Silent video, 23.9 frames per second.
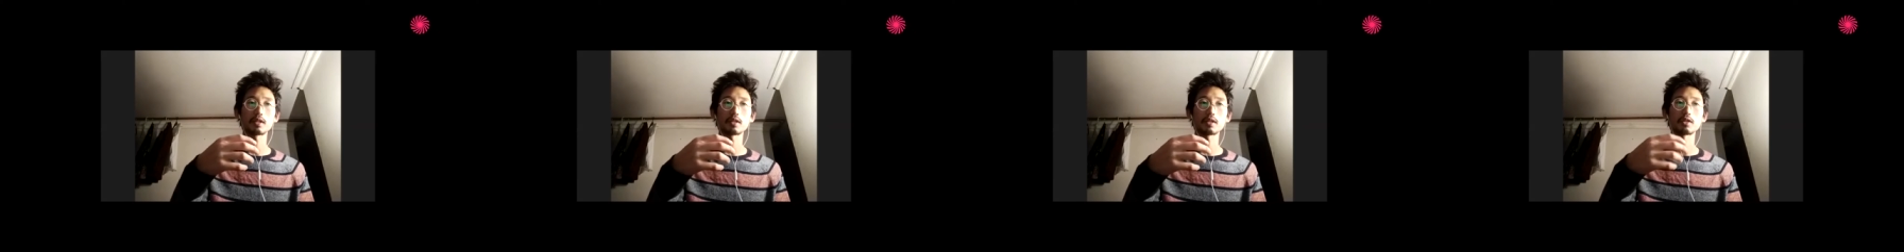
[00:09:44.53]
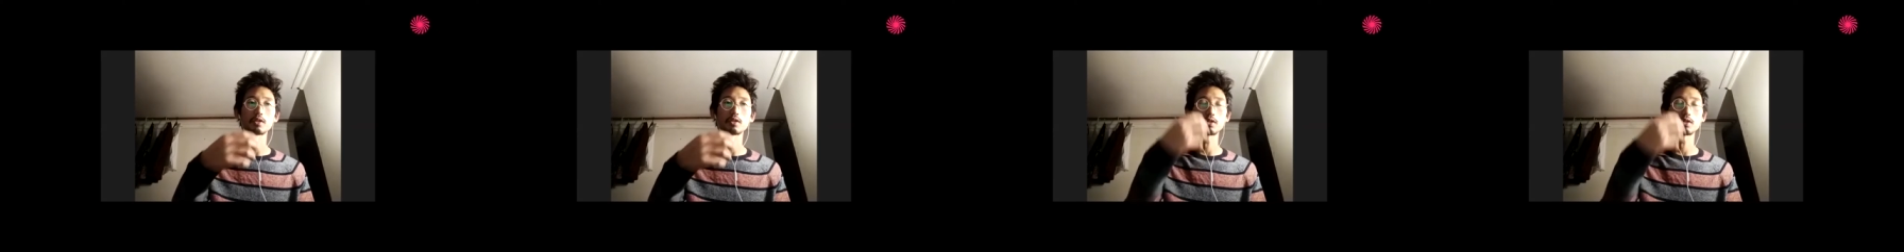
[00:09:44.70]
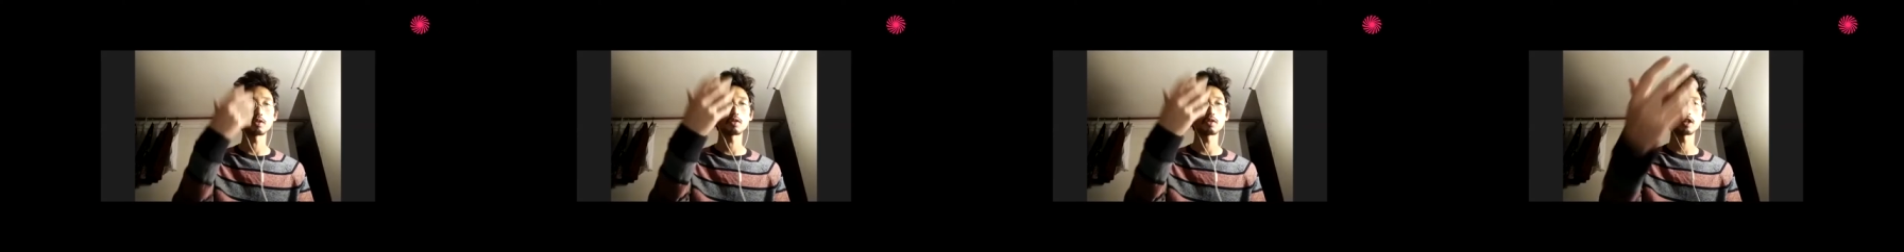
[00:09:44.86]
you
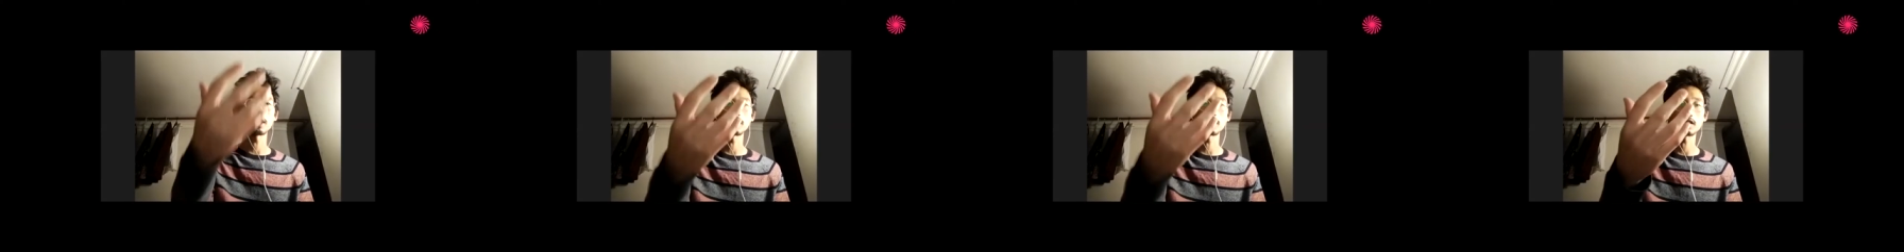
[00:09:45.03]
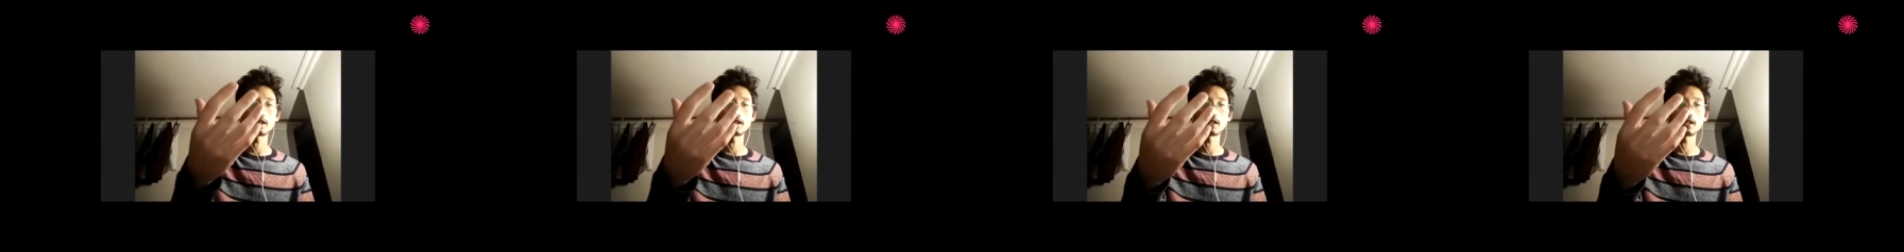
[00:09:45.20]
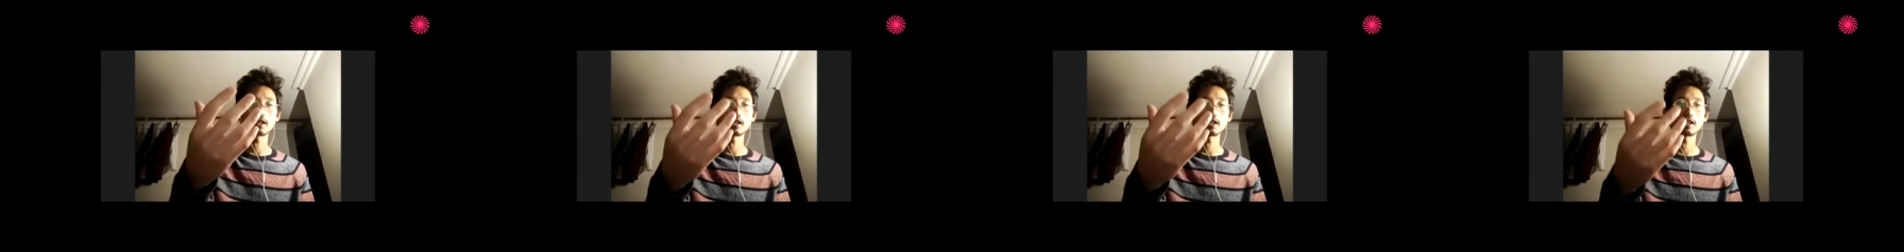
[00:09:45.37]
know,
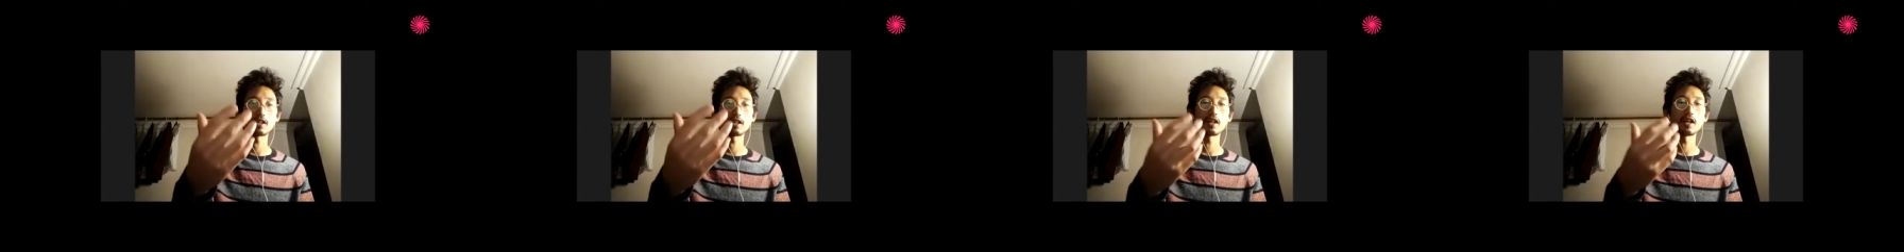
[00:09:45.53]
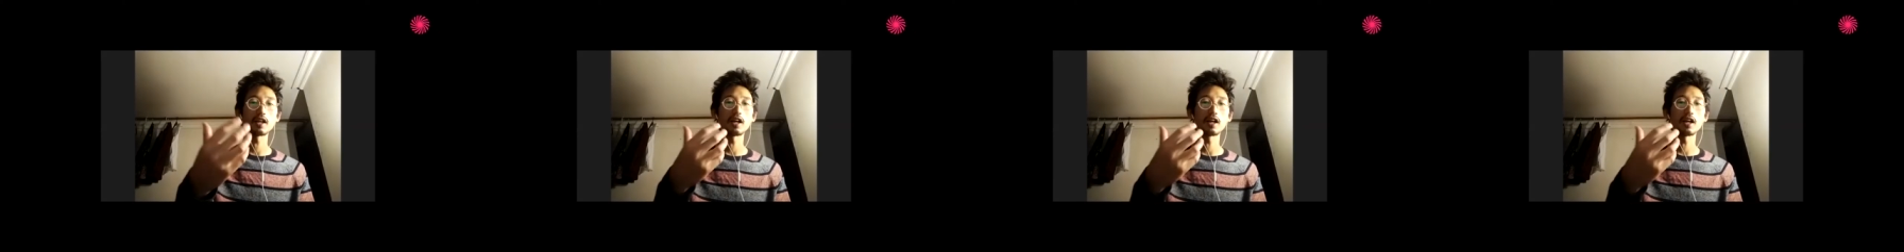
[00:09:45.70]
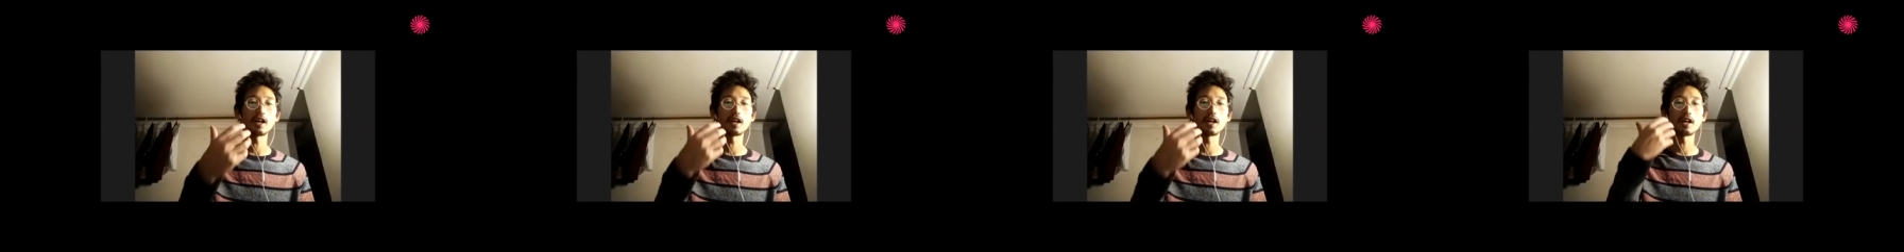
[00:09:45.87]
like,
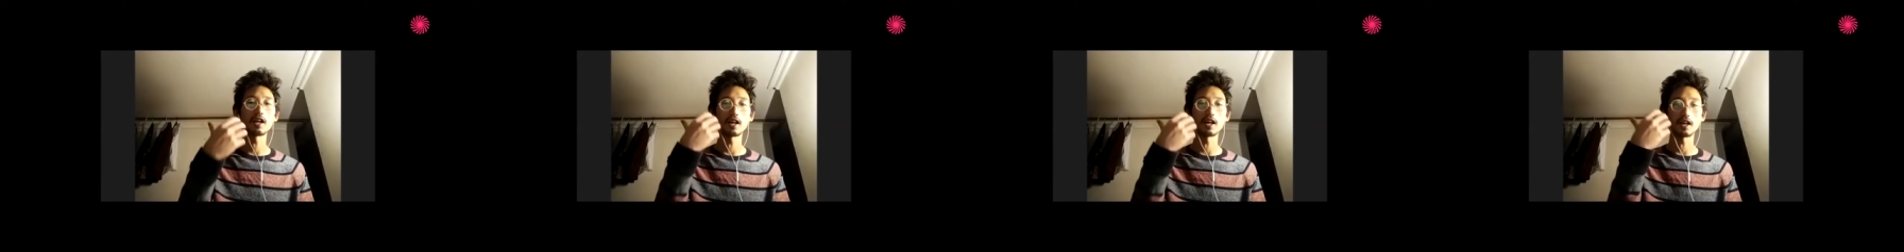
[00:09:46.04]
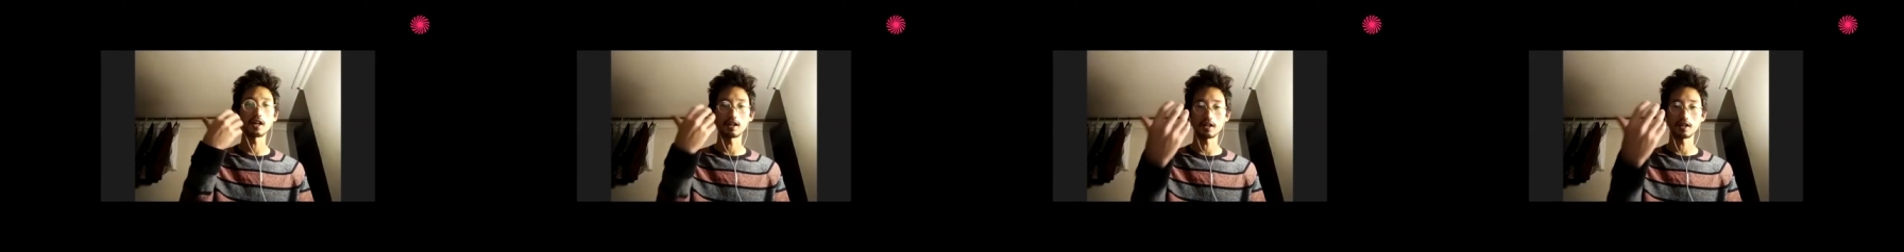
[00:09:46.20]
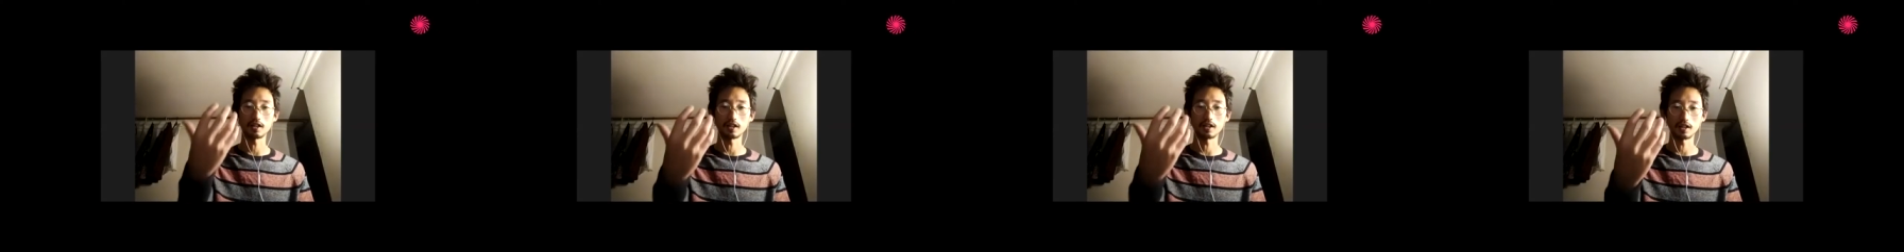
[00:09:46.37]

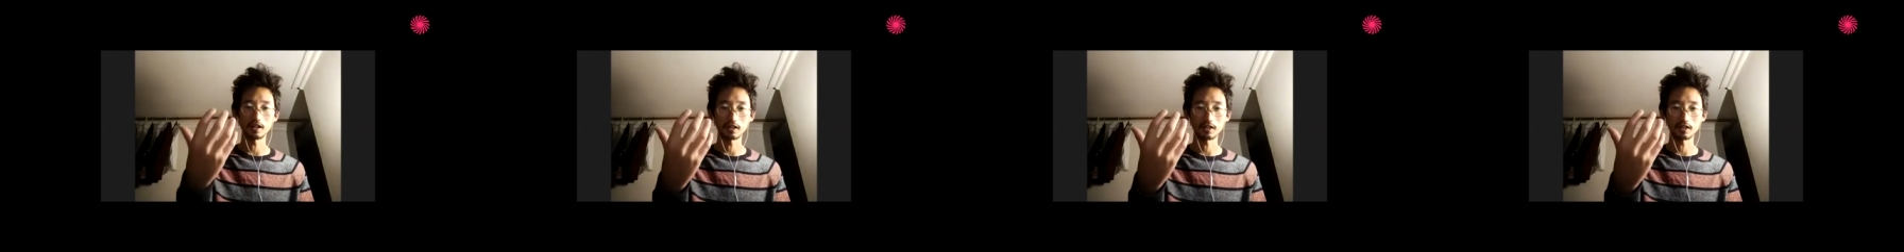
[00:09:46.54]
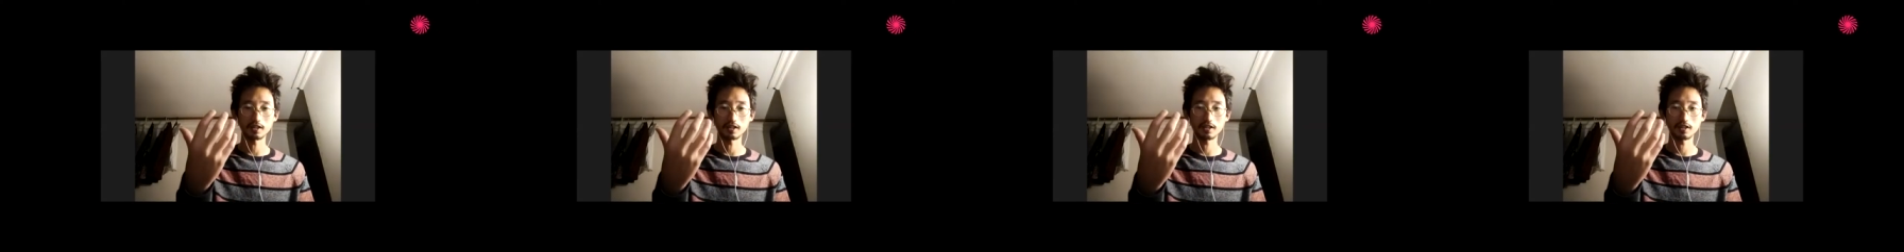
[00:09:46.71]
uh, like